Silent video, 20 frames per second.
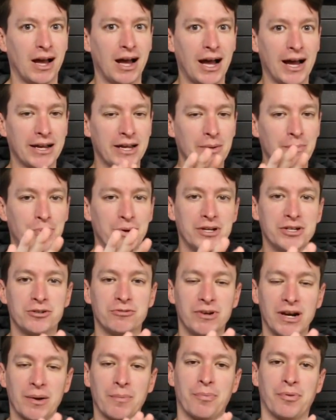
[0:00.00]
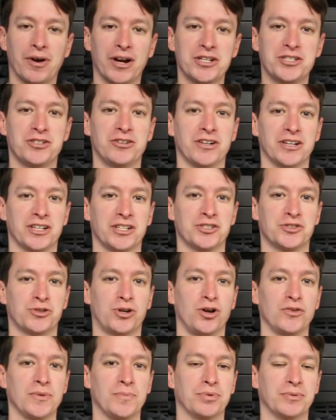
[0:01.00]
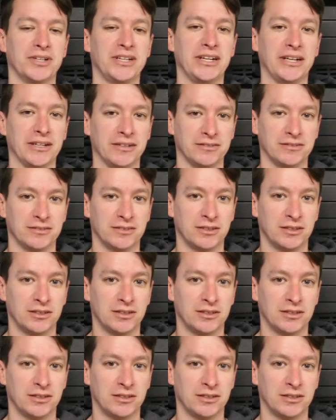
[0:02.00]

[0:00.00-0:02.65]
I can put direct pressure and control the bleeding.